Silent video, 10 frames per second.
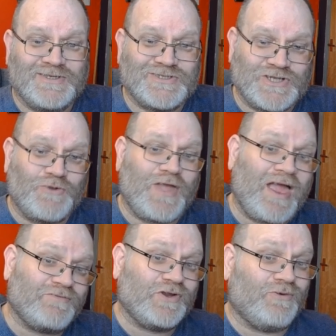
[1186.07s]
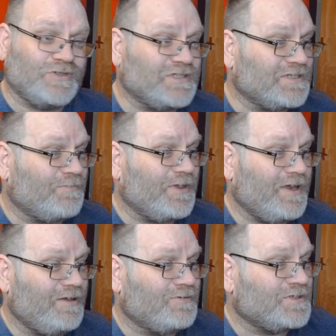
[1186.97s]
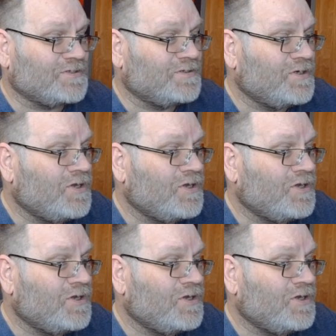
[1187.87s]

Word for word: So they have to go on to something else.